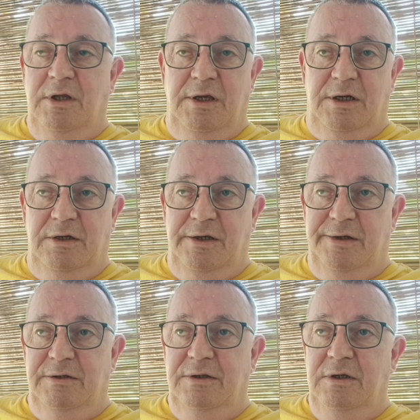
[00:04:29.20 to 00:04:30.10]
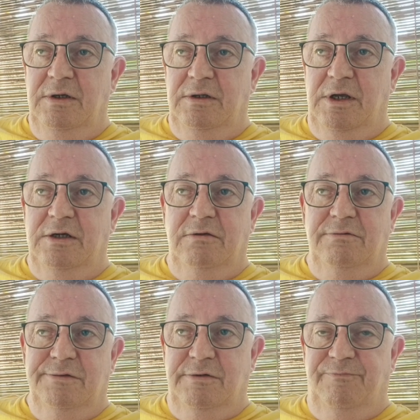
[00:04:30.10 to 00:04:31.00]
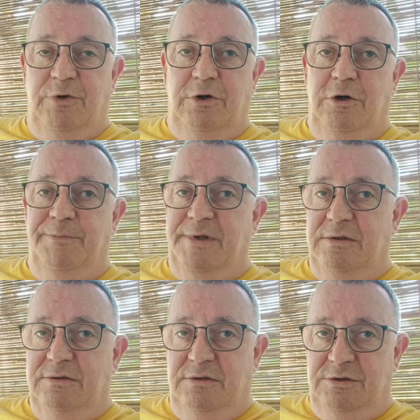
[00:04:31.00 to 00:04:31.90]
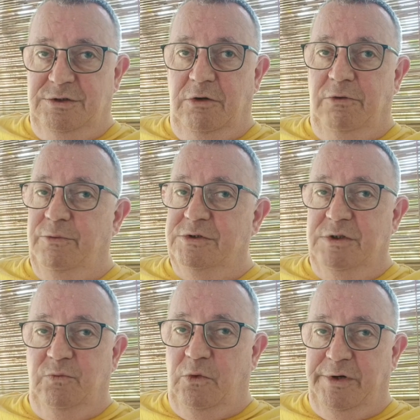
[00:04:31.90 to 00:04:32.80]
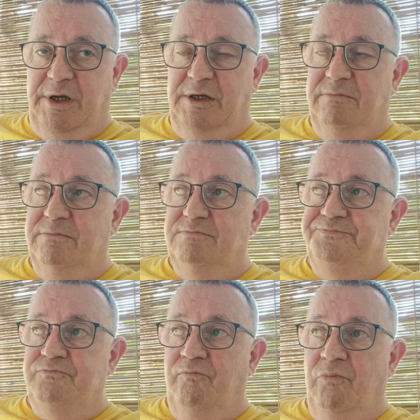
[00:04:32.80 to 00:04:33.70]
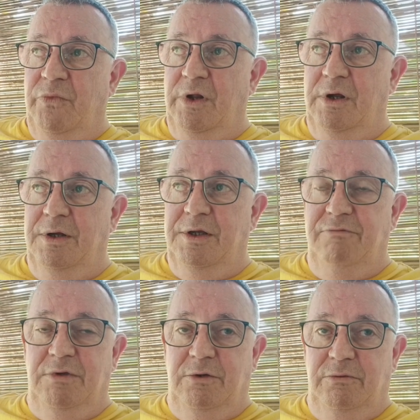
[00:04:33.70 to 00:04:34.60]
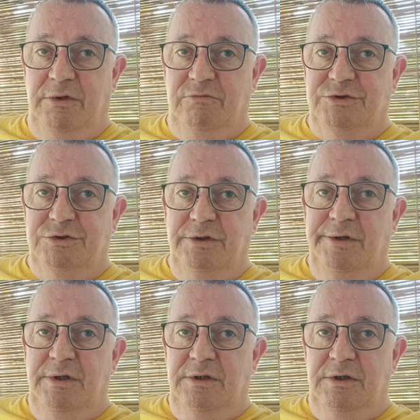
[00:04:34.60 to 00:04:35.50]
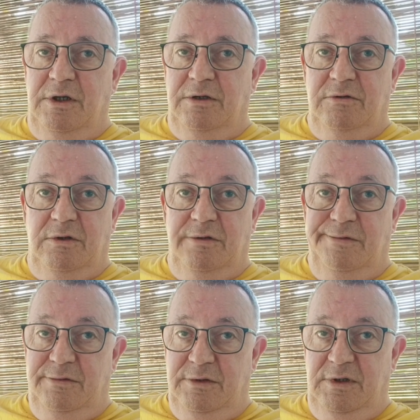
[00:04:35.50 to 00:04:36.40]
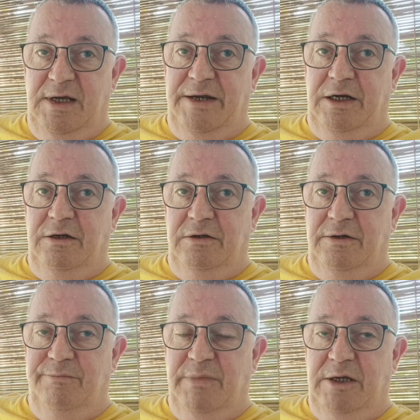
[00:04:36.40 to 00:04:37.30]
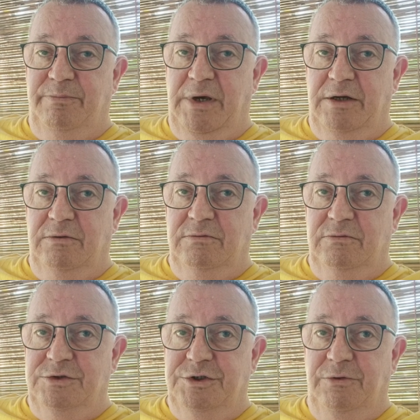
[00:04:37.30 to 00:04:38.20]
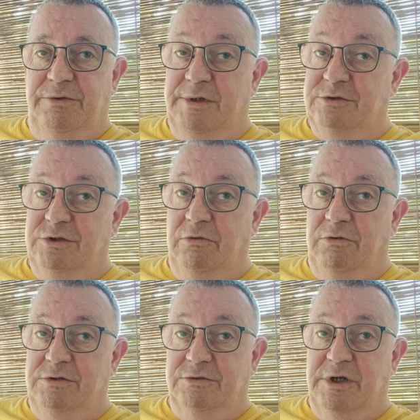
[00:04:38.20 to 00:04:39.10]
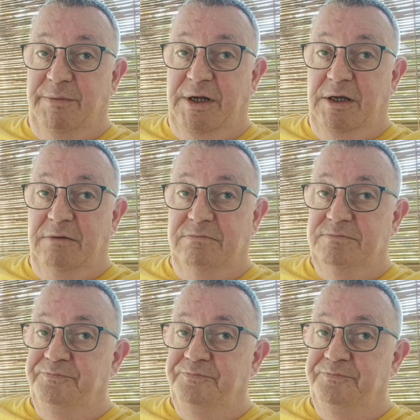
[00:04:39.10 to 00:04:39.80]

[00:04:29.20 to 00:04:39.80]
and they confirmed that the solar wasn't working, even though it was the lighting on the main panel was showing that solar was coming in.